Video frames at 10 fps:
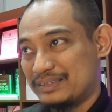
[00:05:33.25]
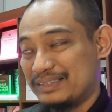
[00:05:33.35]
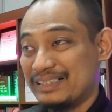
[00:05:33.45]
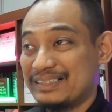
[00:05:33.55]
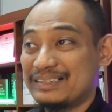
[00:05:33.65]

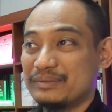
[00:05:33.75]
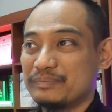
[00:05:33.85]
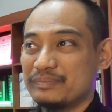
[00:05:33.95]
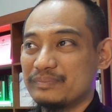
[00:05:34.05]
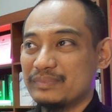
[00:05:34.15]

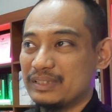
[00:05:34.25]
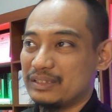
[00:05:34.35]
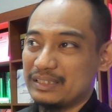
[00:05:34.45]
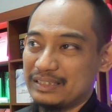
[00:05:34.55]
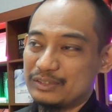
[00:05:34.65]

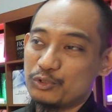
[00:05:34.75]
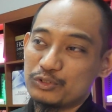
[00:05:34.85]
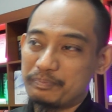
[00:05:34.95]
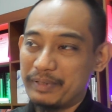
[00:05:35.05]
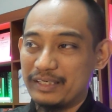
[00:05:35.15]
it
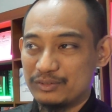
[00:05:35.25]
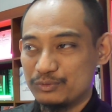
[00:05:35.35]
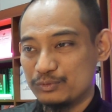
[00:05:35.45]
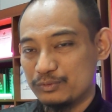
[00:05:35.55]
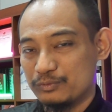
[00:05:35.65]
goes back
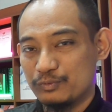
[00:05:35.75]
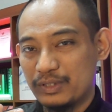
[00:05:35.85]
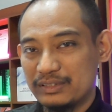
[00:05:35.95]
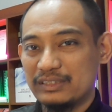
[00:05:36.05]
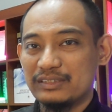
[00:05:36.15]
to
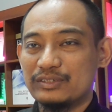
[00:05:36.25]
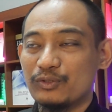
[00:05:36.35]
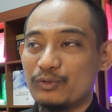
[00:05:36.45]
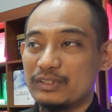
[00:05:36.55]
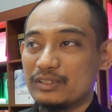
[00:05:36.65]
what is
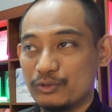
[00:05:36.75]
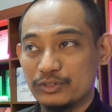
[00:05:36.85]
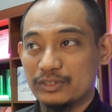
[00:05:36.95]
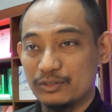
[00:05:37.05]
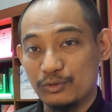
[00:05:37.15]
the only
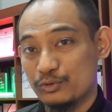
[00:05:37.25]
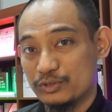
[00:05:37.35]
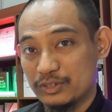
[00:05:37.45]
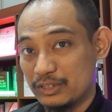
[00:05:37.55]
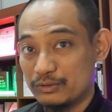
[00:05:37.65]
logical
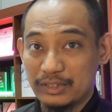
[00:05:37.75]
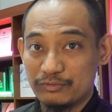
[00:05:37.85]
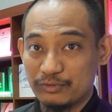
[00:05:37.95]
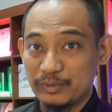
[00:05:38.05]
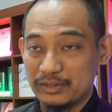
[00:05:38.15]
conclusion that you
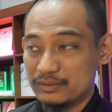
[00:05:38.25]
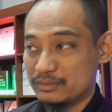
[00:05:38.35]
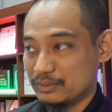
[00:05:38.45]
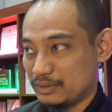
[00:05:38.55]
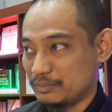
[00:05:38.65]
get from it.
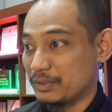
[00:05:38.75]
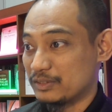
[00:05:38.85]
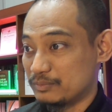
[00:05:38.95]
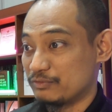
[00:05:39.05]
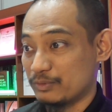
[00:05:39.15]
It
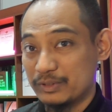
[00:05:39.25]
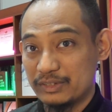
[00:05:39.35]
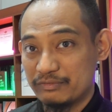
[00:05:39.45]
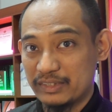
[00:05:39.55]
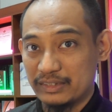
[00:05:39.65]
must be from the
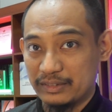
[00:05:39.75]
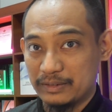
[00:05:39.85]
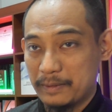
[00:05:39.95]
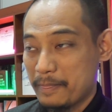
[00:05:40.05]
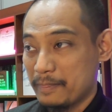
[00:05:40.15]
divine
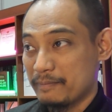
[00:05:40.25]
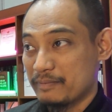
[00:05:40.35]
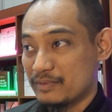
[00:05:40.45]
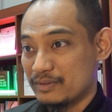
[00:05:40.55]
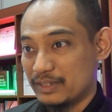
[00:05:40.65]
then,
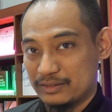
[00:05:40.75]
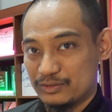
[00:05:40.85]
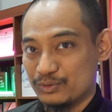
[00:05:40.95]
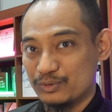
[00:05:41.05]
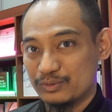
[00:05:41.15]
right?
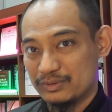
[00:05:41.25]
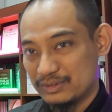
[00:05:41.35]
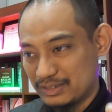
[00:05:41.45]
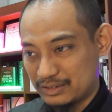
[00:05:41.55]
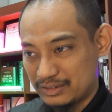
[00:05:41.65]
So
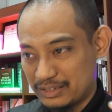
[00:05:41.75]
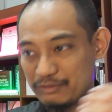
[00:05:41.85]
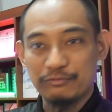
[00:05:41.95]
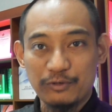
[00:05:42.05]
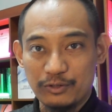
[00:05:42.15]
it
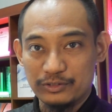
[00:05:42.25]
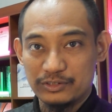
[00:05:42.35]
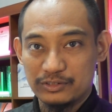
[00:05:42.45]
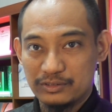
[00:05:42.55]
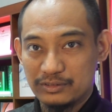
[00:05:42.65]

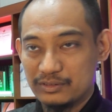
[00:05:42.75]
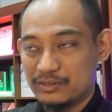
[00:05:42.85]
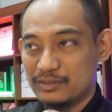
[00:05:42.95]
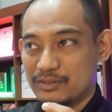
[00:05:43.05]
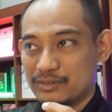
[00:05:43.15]
reinforces
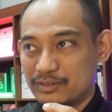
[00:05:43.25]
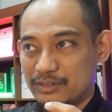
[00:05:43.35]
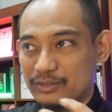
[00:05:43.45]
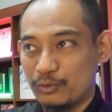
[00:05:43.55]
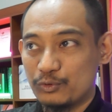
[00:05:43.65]

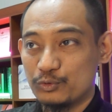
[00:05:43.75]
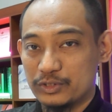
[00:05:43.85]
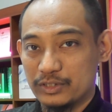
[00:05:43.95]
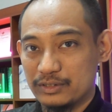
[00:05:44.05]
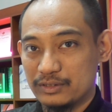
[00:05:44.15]
the
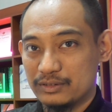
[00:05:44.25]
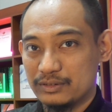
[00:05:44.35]
conclusion,